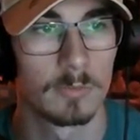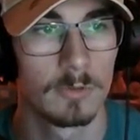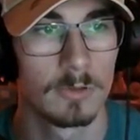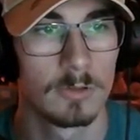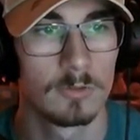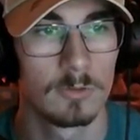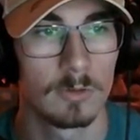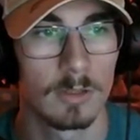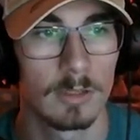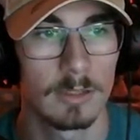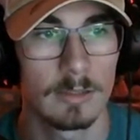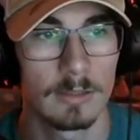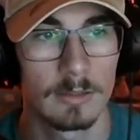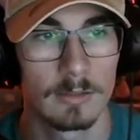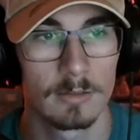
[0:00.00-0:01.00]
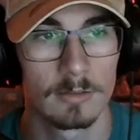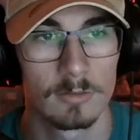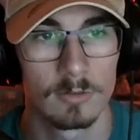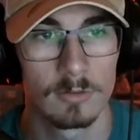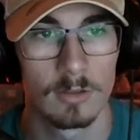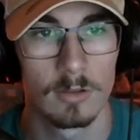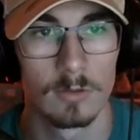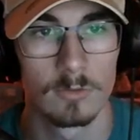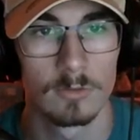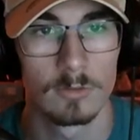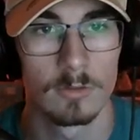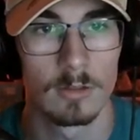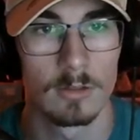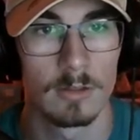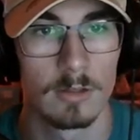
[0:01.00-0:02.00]
Would you like to go to
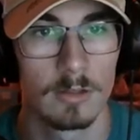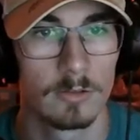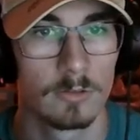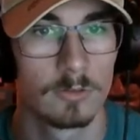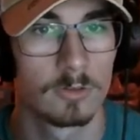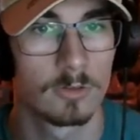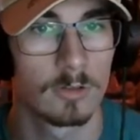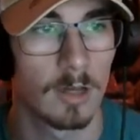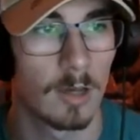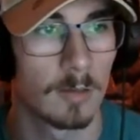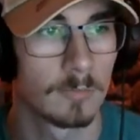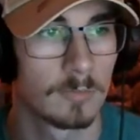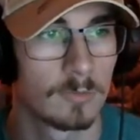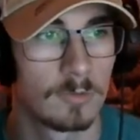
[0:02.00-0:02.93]
the nearest shop